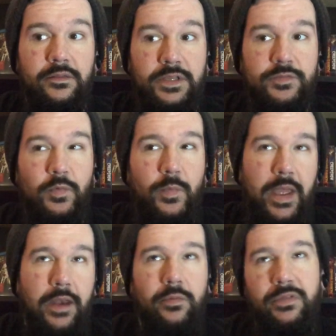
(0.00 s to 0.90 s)
these were
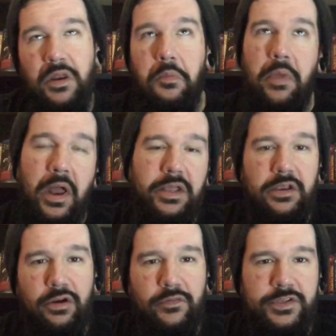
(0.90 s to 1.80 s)
made within about a
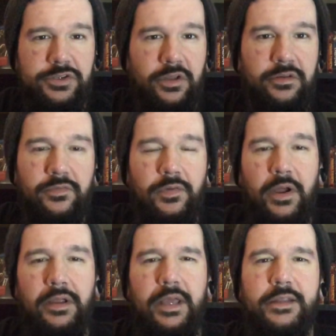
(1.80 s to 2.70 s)
year of each other.
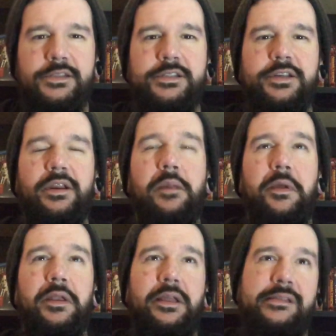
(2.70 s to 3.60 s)
Galaxy of Terror came
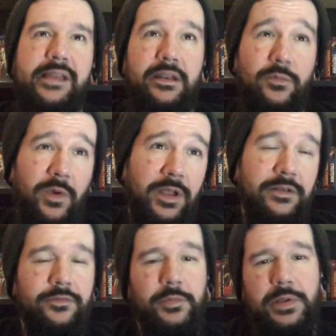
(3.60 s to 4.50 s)
out in
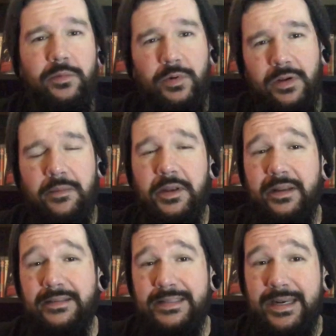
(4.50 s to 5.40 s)
1981. Forbidden World came out in
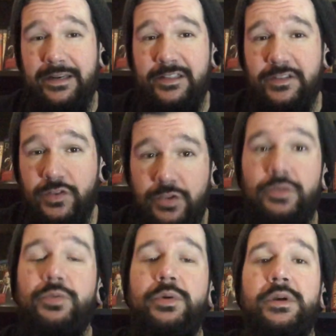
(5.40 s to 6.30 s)

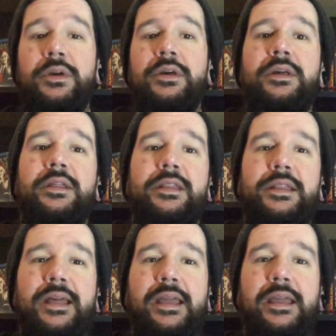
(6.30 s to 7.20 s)
1982.
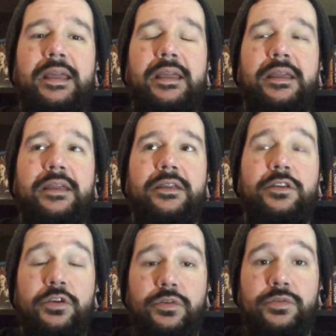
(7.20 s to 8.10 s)
They
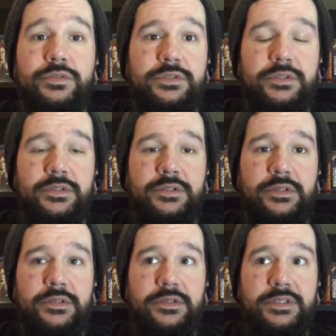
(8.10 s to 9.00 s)
used
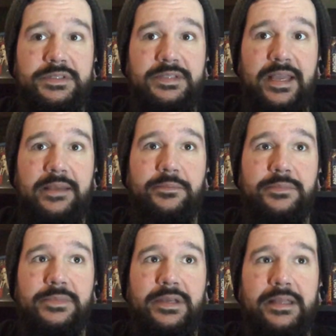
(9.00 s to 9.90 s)
the
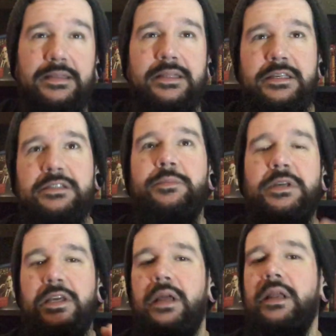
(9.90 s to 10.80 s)
same, at least
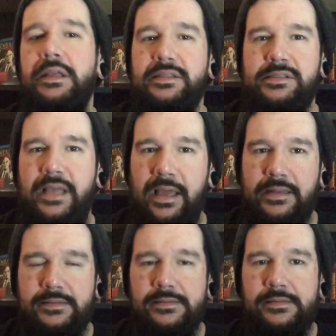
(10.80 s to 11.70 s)
beginning set